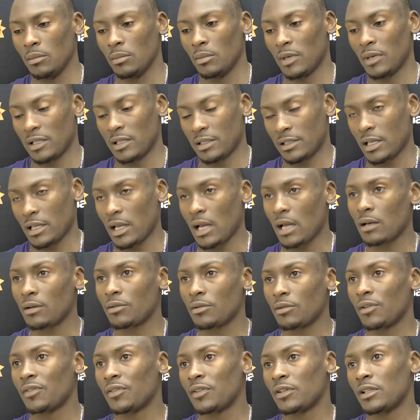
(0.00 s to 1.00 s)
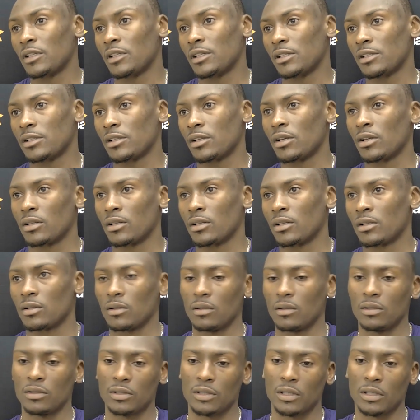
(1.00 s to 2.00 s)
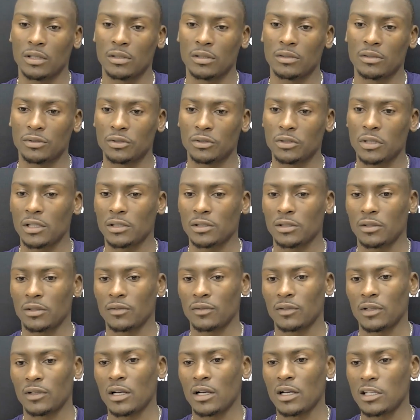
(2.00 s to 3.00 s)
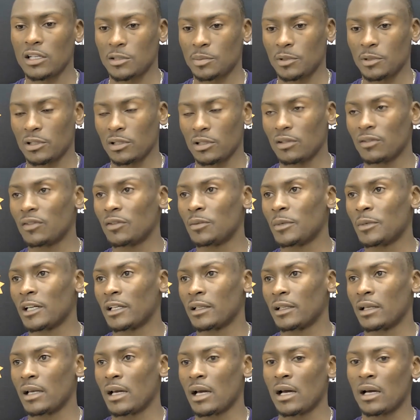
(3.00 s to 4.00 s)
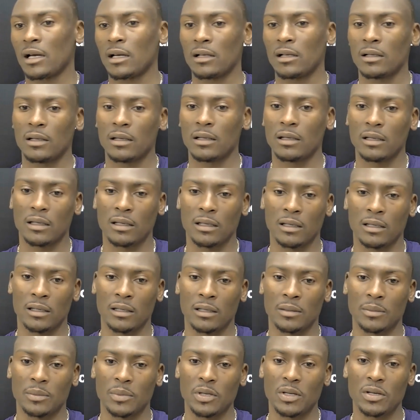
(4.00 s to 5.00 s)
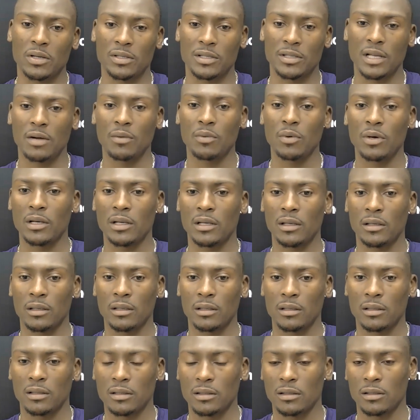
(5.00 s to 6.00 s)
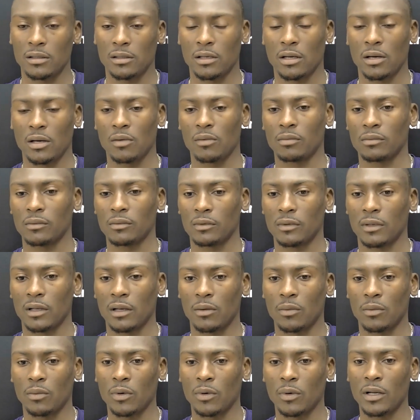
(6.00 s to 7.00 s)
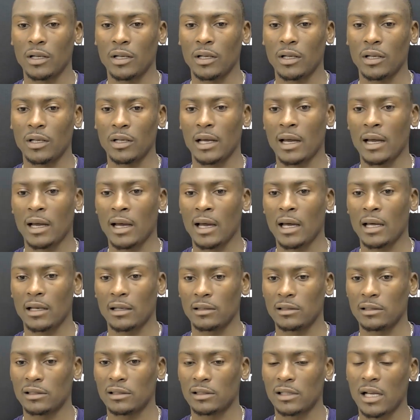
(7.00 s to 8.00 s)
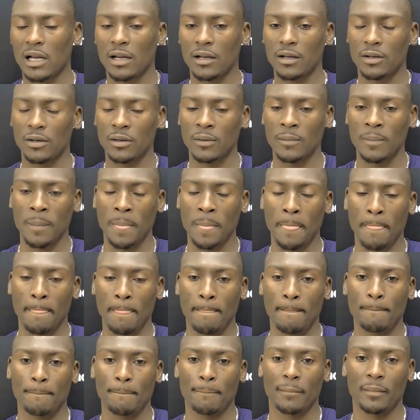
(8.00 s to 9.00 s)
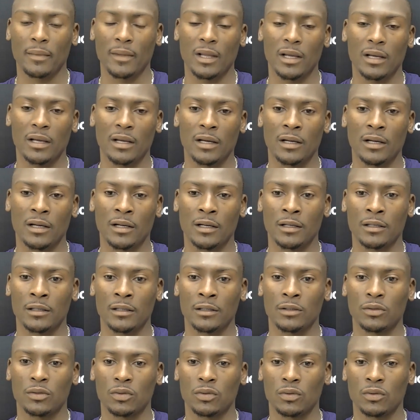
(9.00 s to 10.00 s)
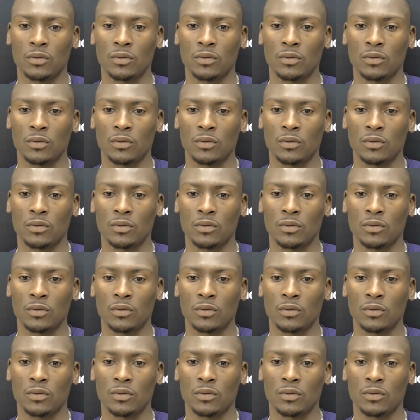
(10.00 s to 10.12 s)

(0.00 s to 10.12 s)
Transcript: my salary for this year to go to the construction of the hospital for my dad, um, because I wanted, you know, I wanted and I had a desire uh, to